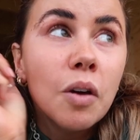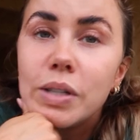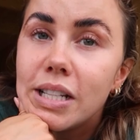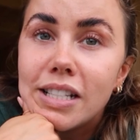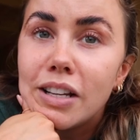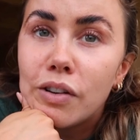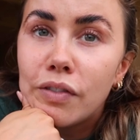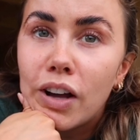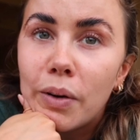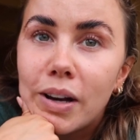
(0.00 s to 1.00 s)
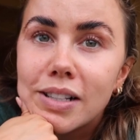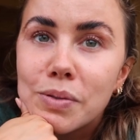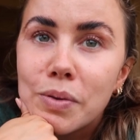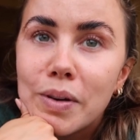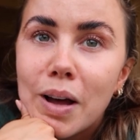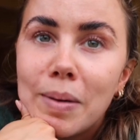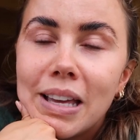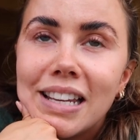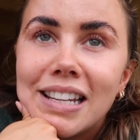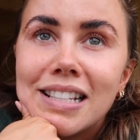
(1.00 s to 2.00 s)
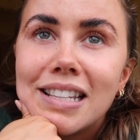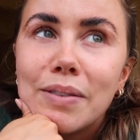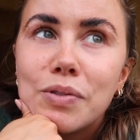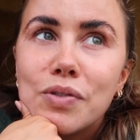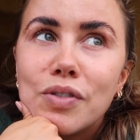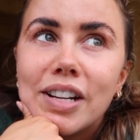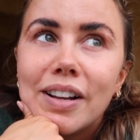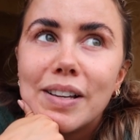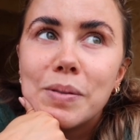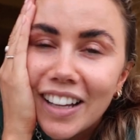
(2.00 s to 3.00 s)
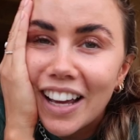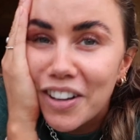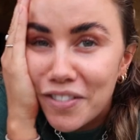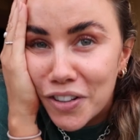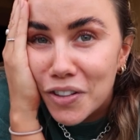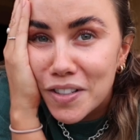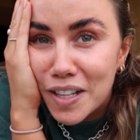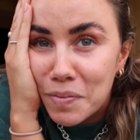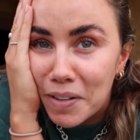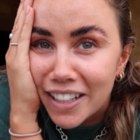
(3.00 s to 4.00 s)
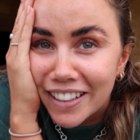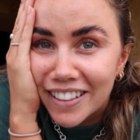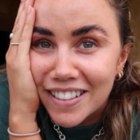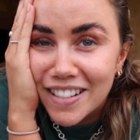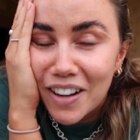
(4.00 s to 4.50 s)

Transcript: We did see a lot of fireworks as we were coming in yesterday, which is really nice, and I forgot to get sprinklers.